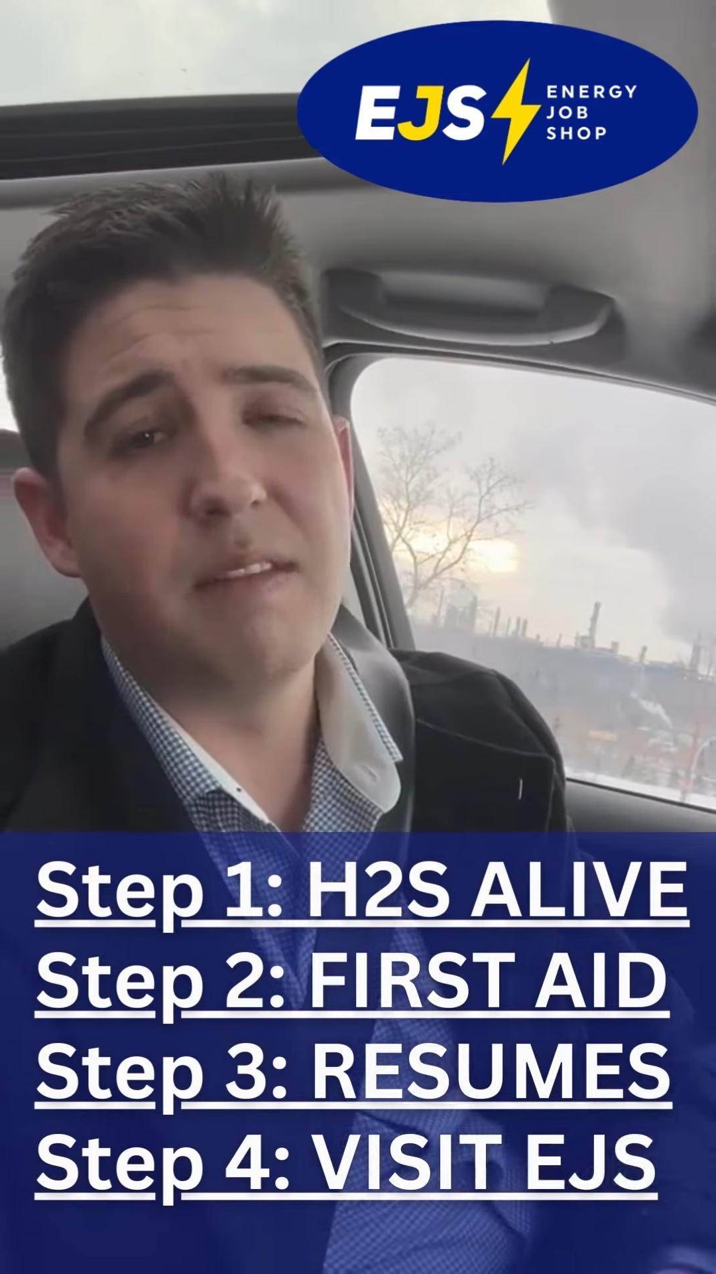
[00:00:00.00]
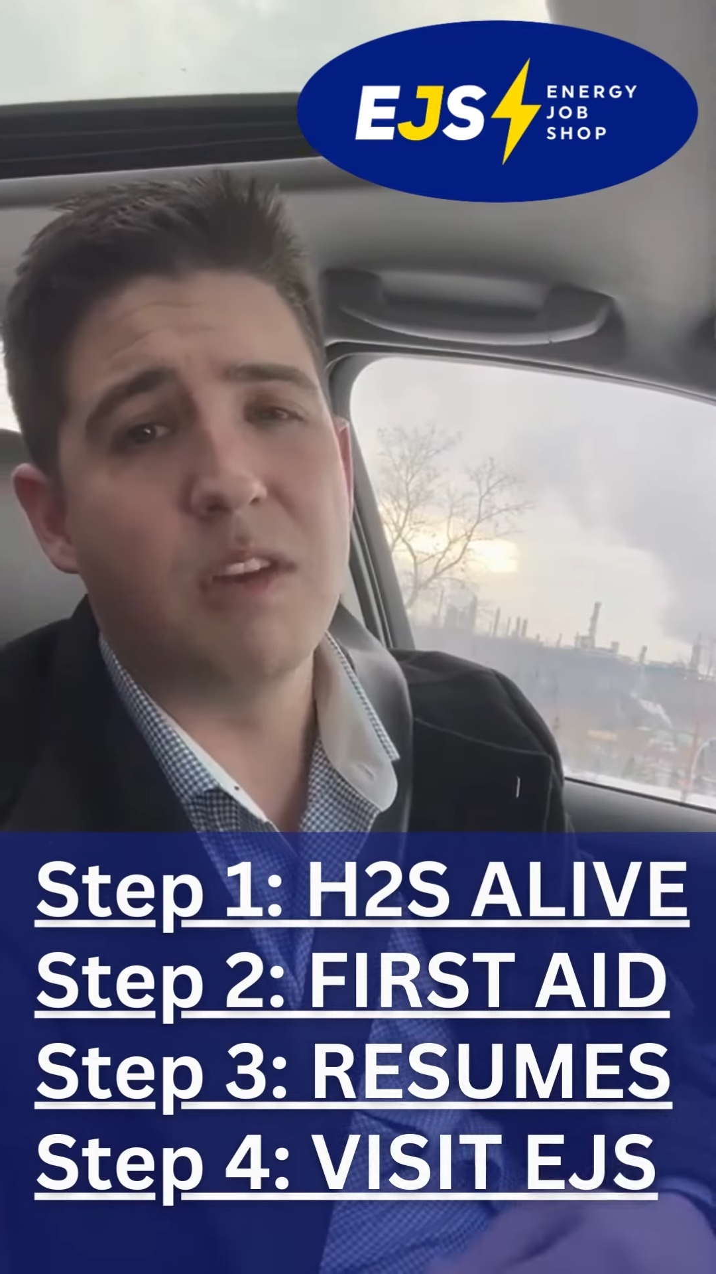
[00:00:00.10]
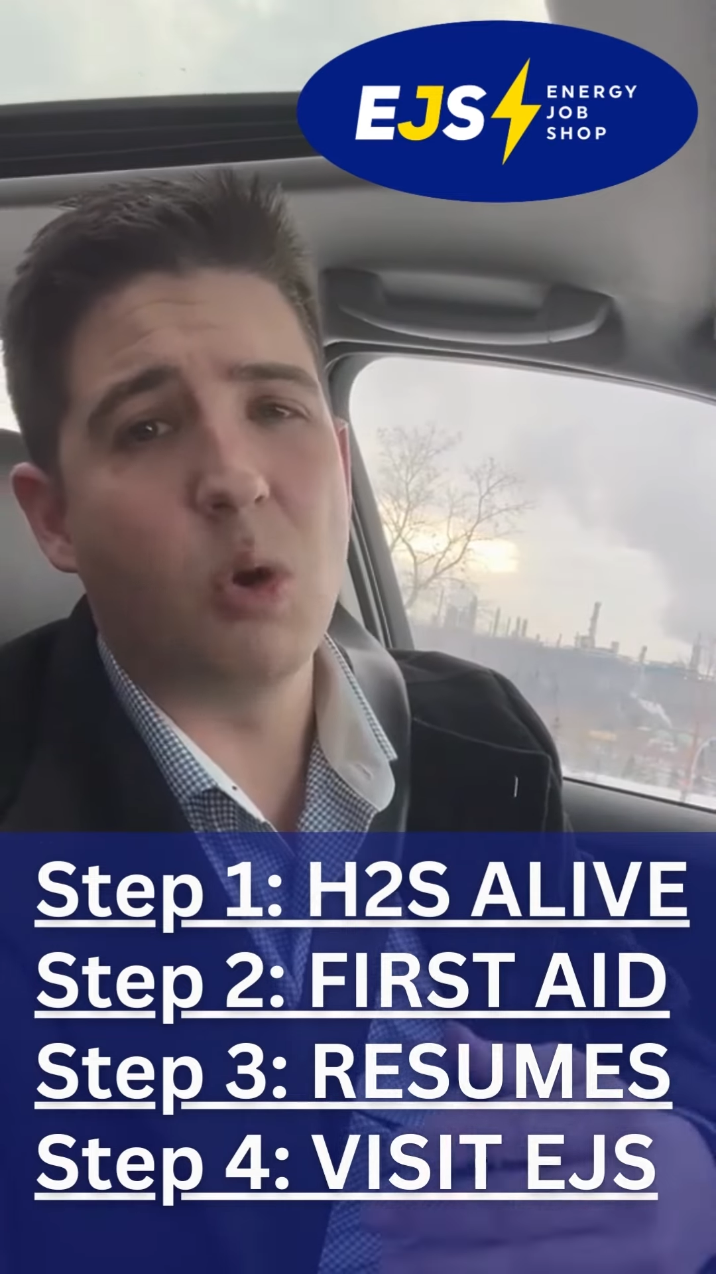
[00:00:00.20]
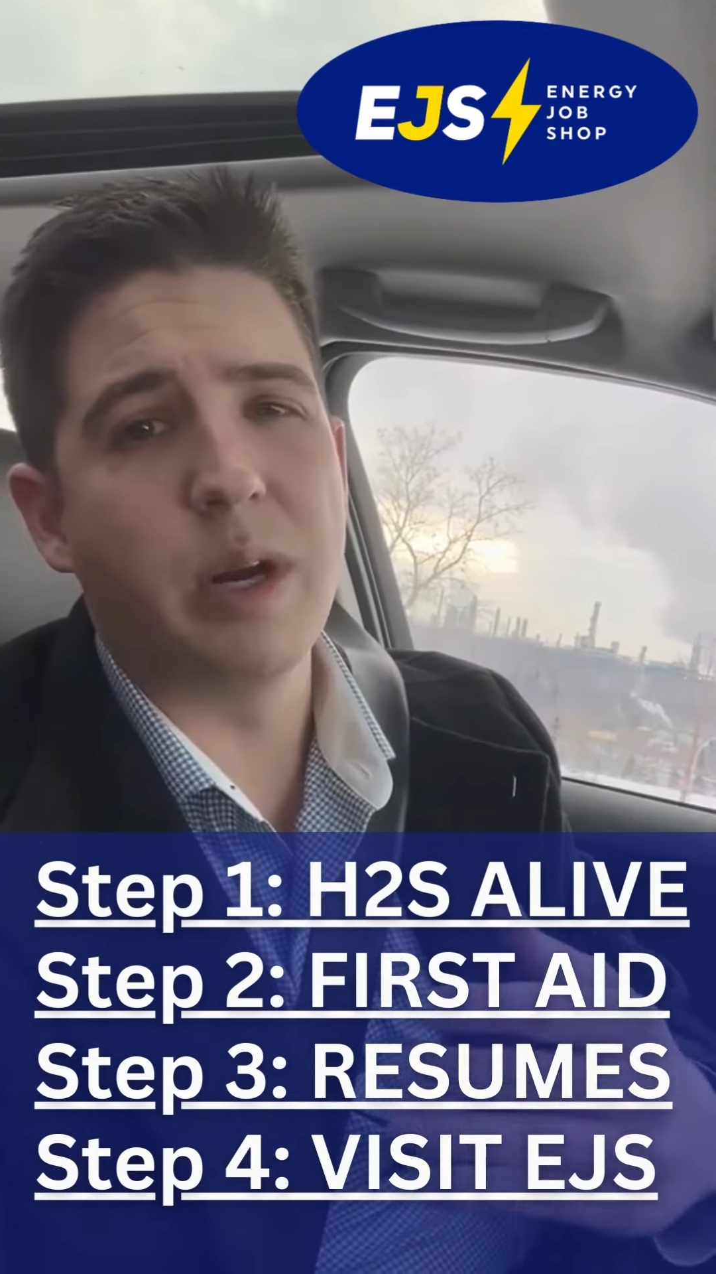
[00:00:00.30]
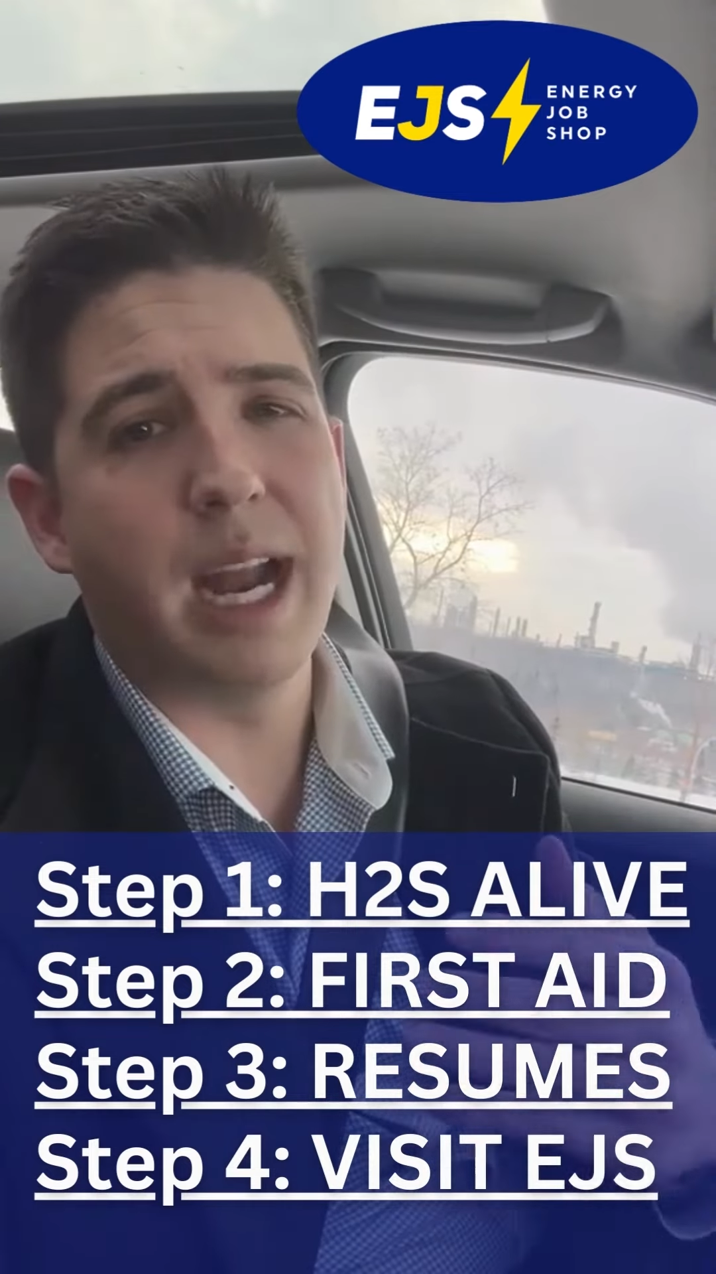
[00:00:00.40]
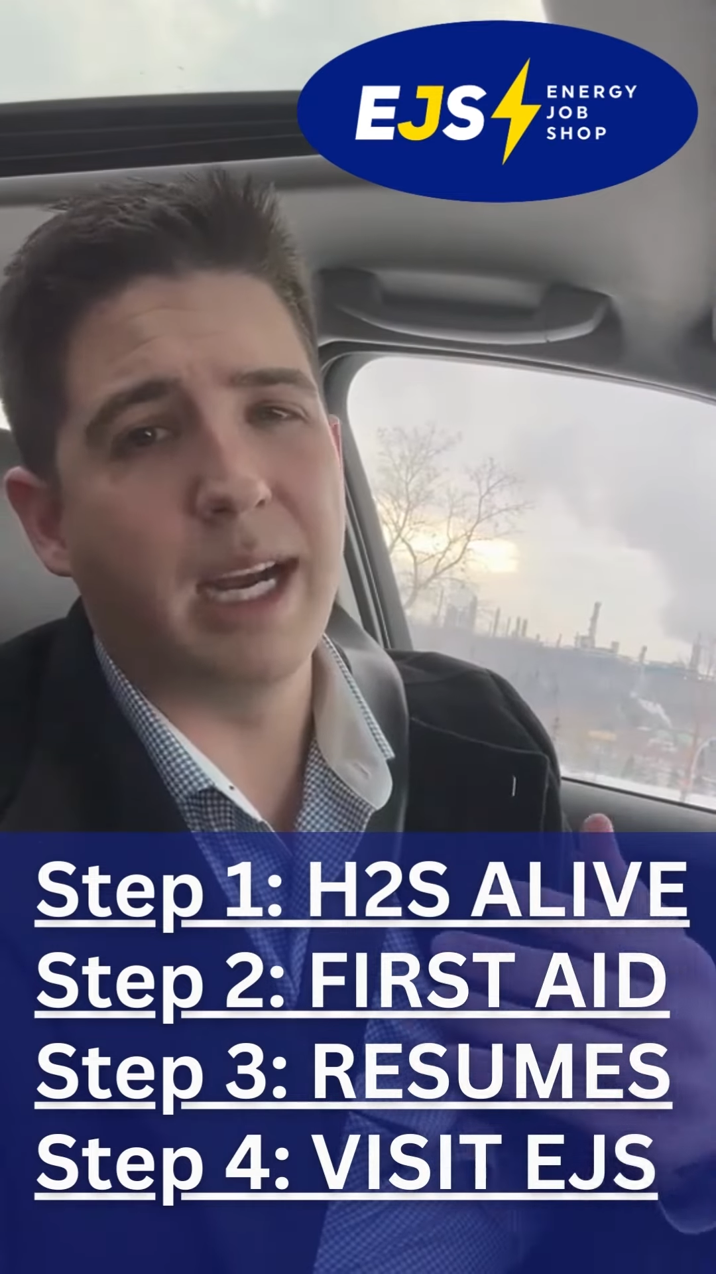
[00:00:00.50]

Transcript: Going to